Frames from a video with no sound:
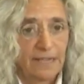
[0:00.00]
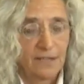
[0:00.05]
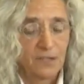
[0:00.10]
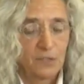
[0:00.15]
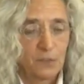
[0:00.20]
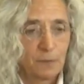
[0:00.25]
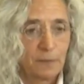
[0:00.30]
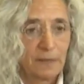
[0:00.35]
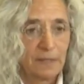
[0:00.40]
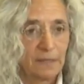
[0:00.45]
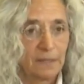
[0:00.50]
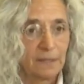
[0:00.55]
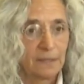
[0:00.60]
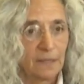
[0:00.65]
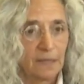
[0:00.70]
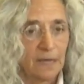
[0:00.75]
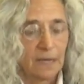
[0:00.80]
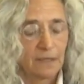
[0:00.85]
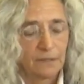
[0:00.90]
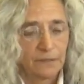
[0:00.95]
has
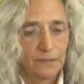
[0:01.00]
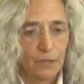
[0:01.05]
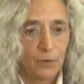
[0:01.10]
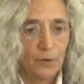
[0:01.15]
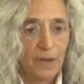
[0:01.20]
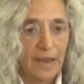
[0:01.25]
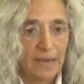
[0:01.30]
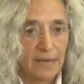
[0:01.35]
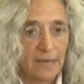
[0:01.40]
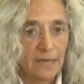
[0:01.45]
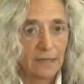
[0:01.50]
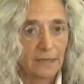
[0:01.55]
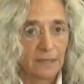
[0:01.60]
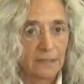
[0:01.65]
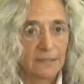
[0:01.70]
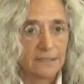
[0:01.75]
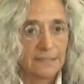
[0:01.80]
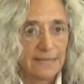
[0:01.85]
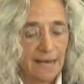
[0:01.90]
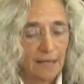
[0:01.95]
been uh, donating
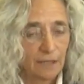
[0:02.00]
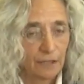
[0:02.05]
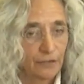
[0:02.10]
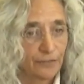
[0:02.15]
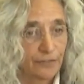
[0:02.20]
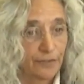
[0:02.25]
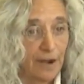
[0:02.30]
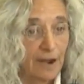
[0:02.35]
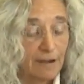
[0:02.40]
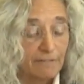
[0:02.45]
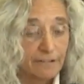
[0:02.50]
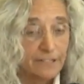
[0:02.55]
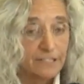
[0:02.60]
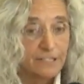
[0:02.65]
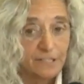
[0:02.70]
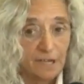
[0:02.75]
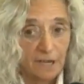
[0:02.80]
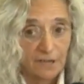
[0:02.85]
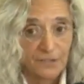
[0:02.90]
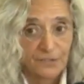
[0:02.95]
a dollar for every
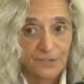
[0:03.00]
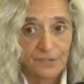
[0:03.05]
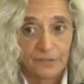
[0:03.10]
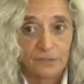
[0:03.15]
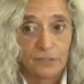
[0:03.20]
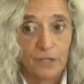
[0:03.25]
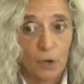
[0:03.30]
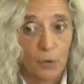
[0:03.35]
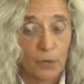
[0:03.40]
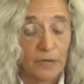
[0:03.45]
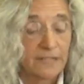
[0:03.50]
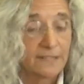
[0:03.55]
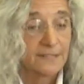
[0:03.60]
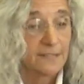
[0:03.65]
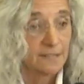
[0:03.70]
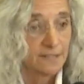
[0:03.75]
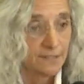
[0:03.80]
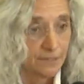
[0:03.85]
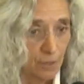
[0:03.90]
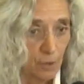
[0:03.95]
dozen donuts it's